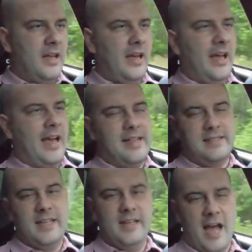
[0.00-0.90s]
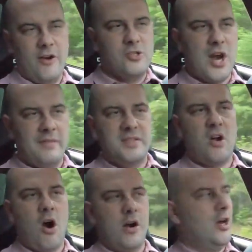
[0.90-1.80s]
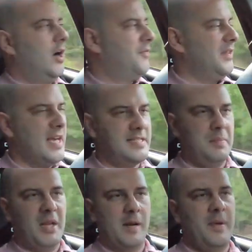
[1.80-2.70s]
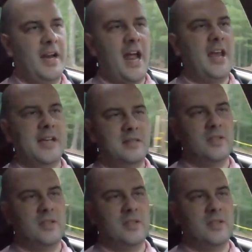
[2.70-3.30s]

yeah, I don't drive this car enough, and that seemed like a big headache,